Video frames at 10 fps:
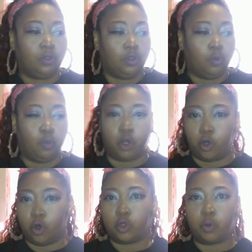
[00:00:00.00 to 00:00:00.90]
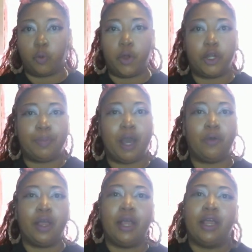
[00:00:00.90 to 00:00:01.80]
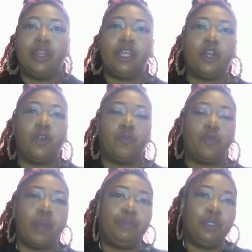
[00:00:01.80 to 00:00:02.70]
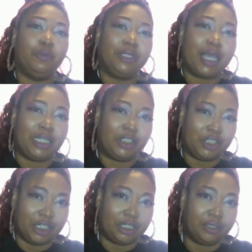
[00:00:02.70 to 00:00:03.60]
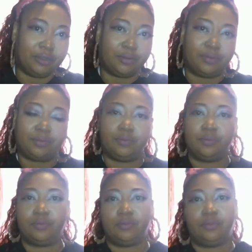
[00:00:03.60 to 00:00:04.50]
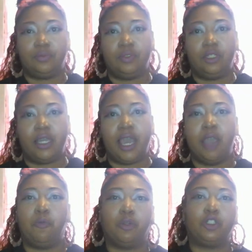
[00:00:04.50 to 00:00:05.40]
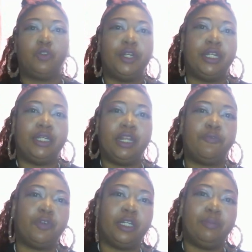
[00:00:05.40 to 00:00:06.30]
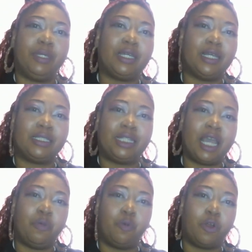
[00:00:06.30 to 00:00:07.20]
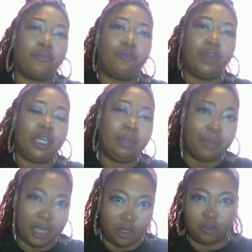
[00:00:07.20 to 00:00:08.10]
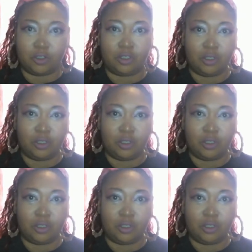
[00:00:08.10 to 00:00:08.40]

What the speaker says: where girls were worried about their reputation and were treated differently because they were females.